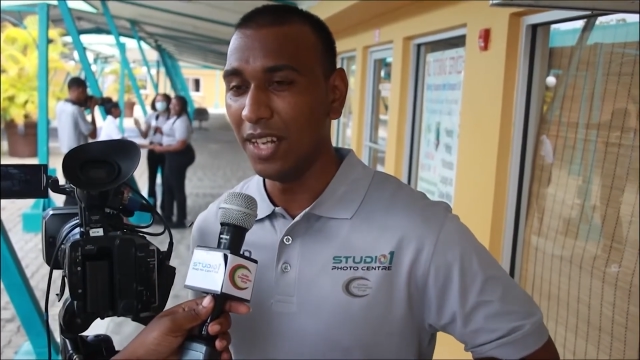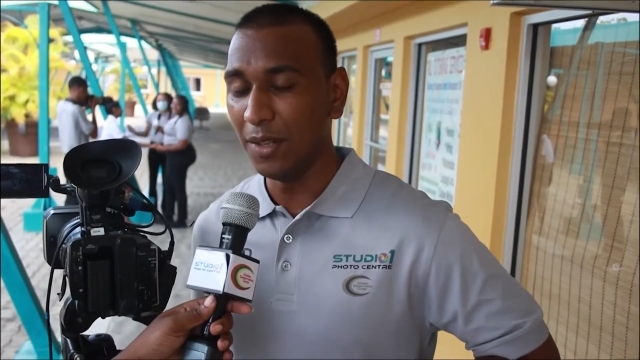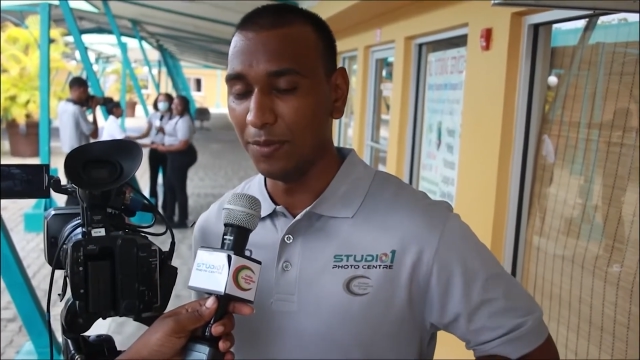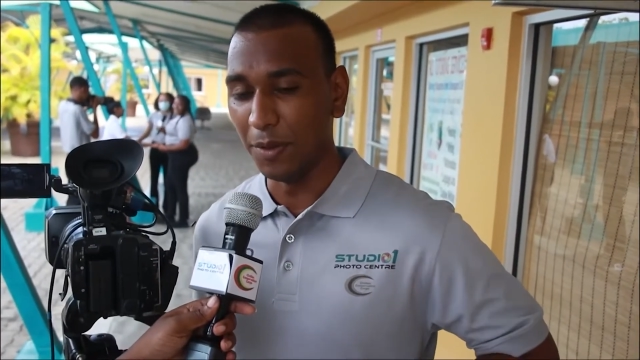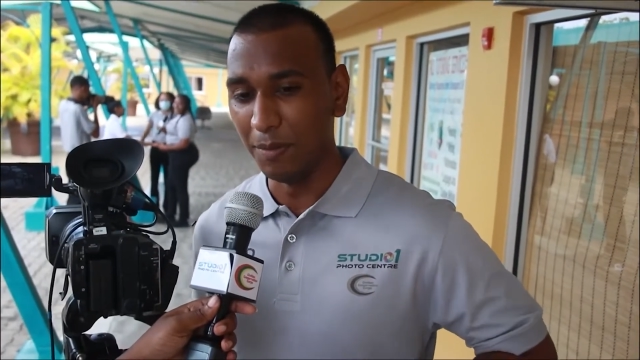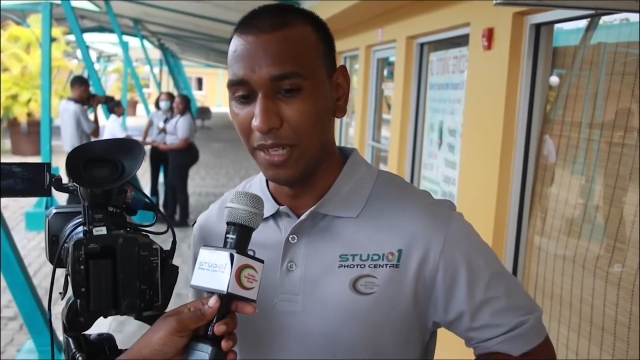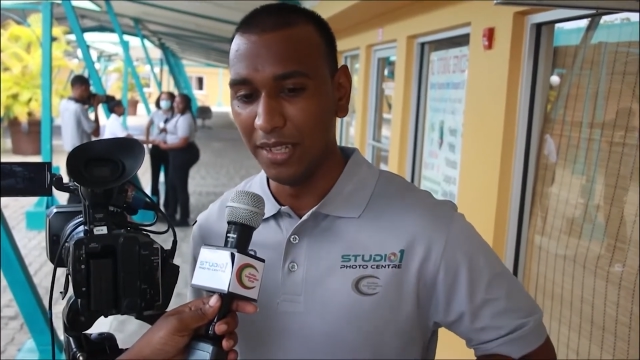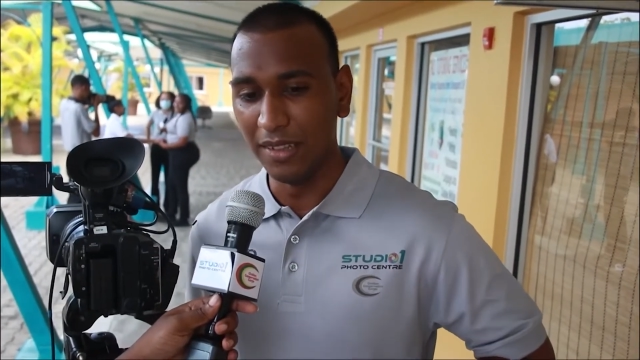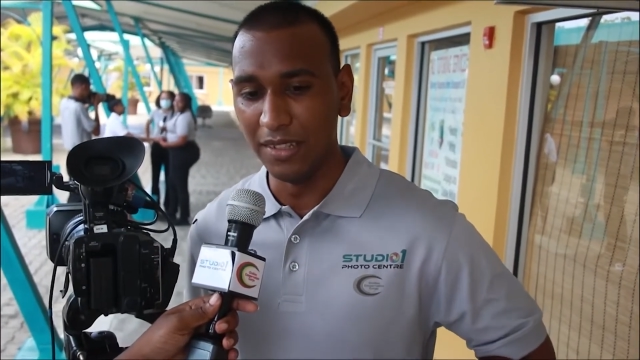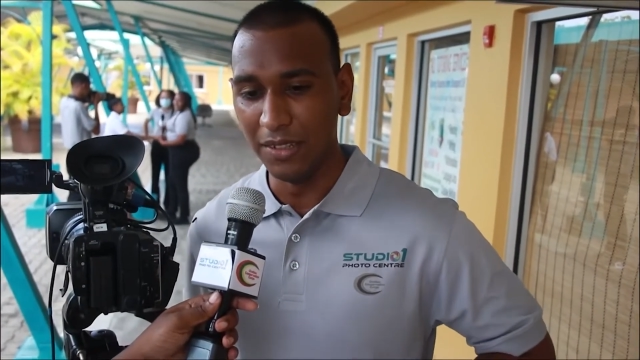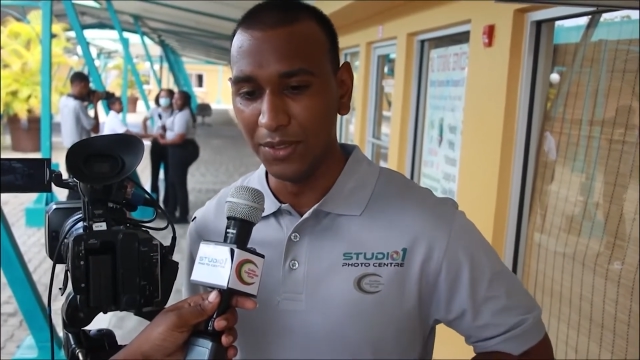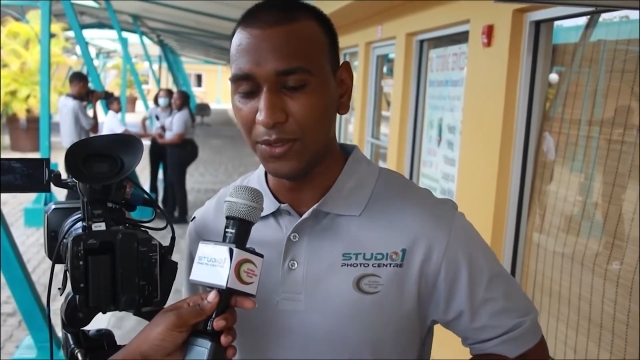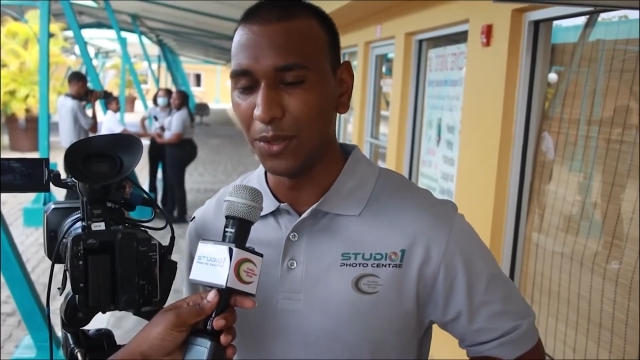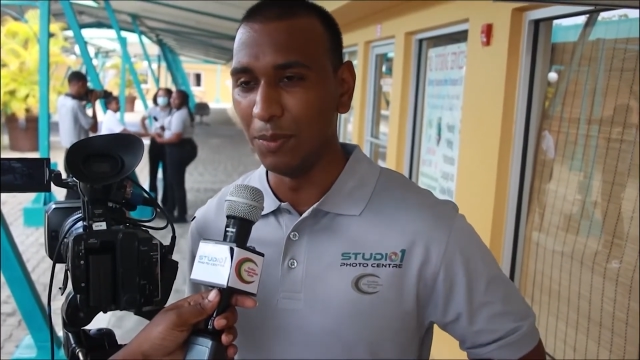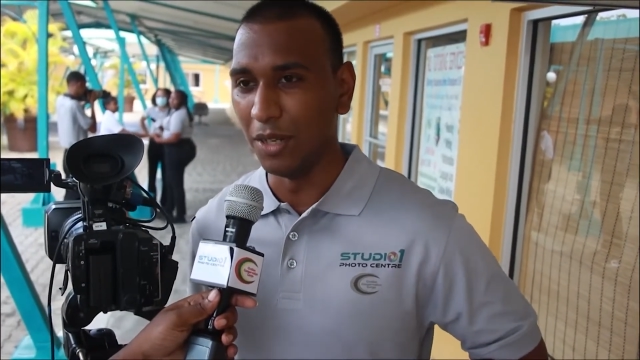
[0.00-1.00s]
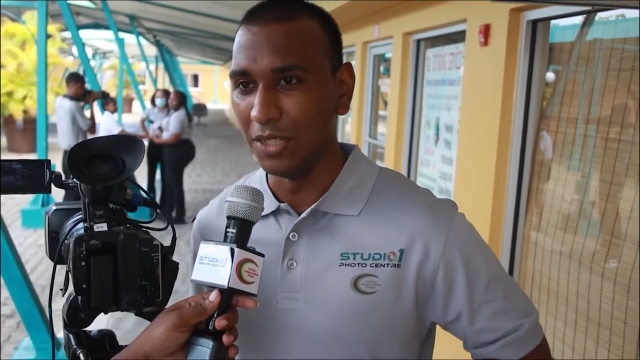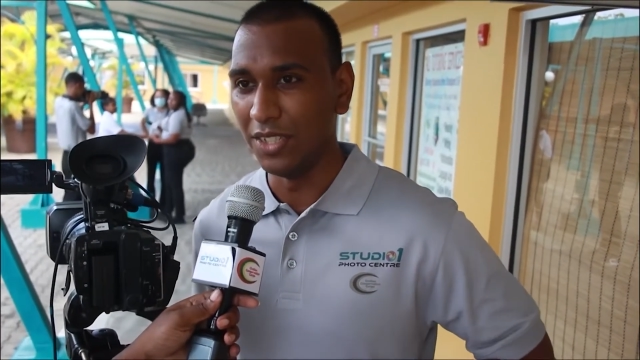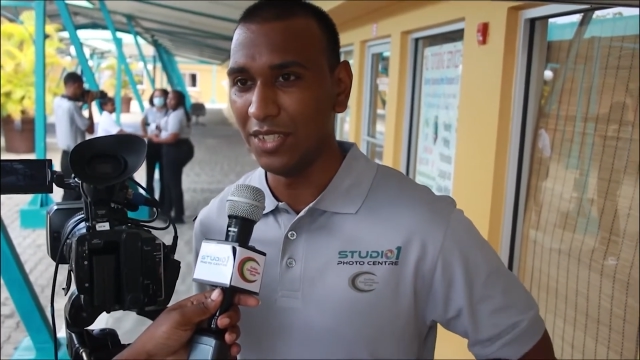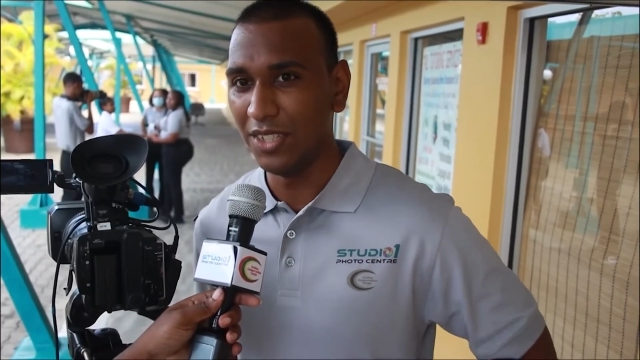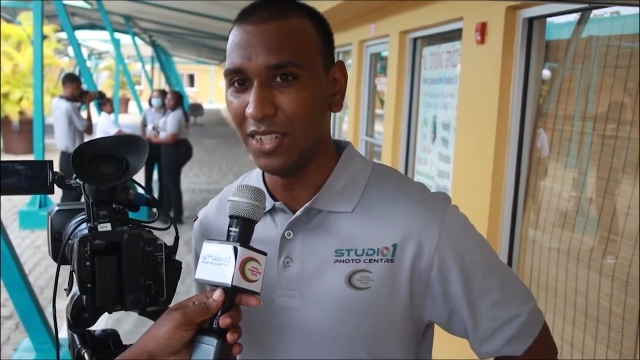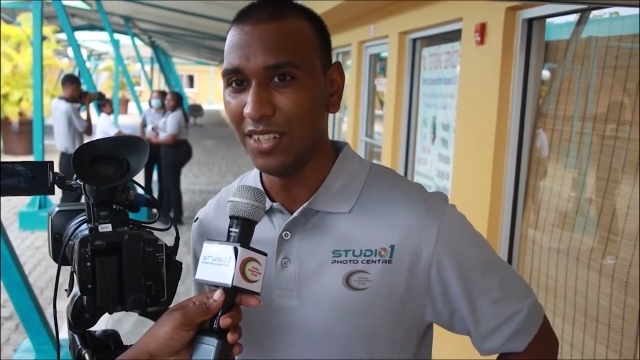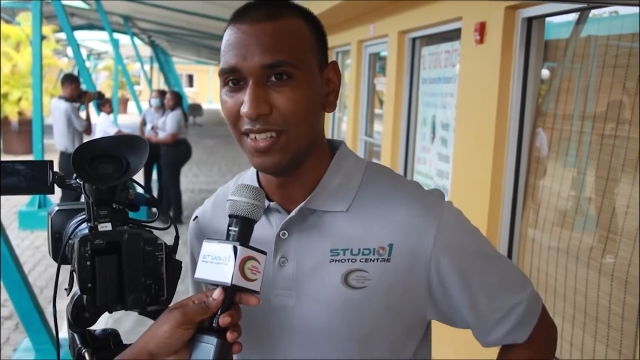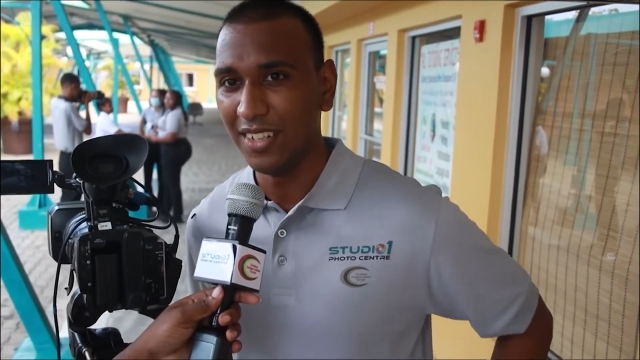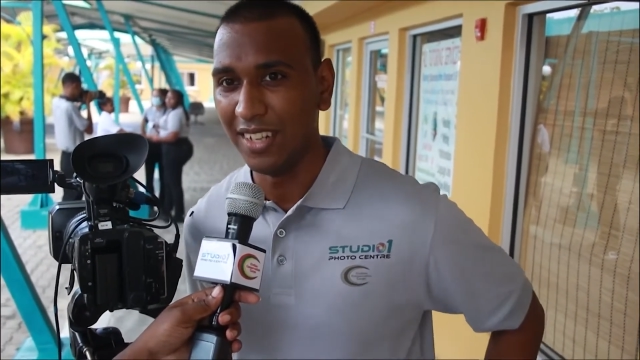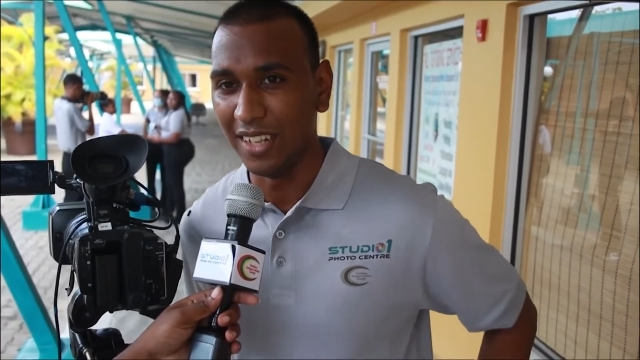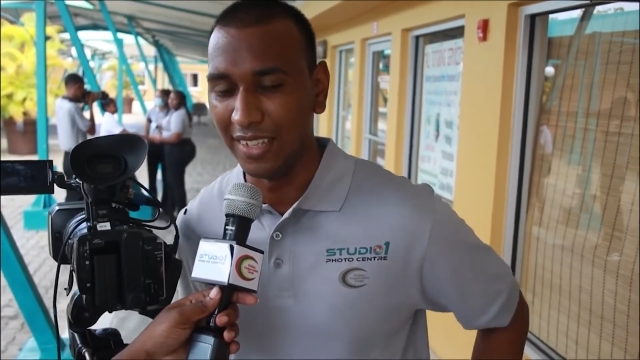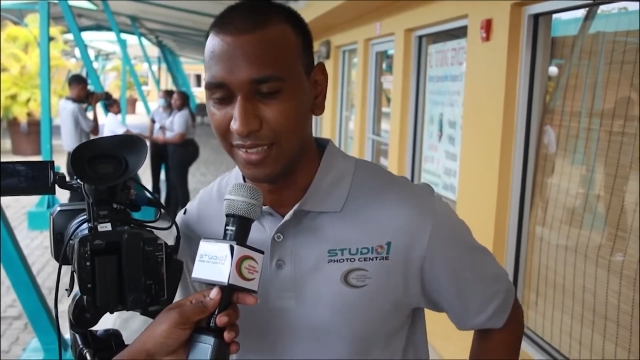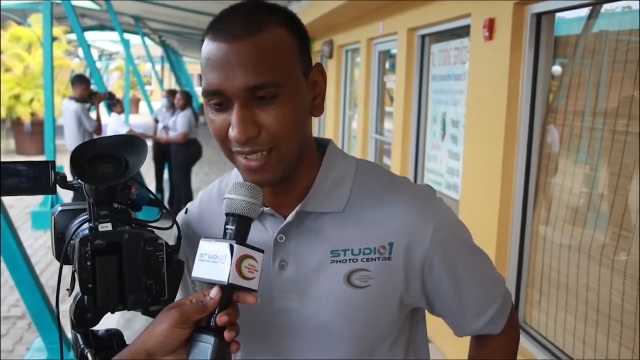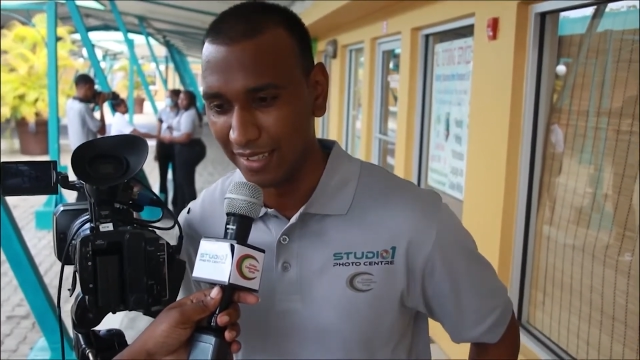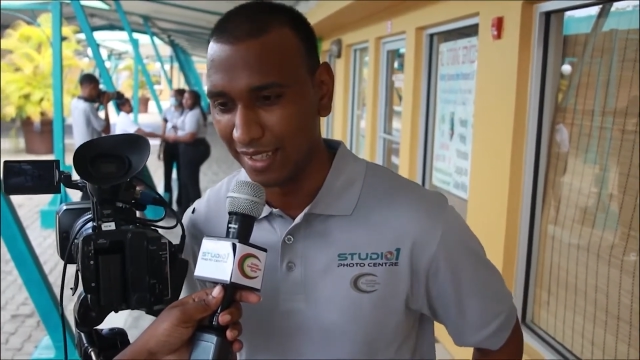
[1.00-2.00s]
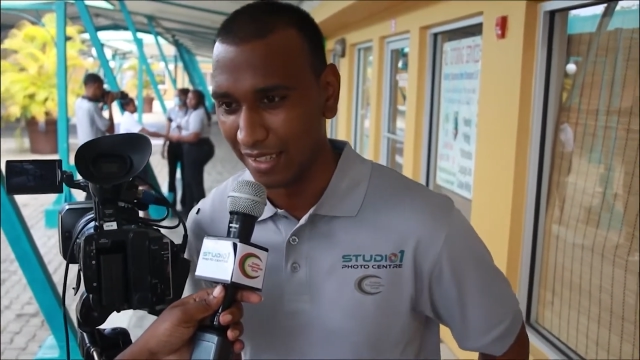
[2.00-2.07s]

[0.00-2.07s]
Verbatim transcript: helping me learn so much. I say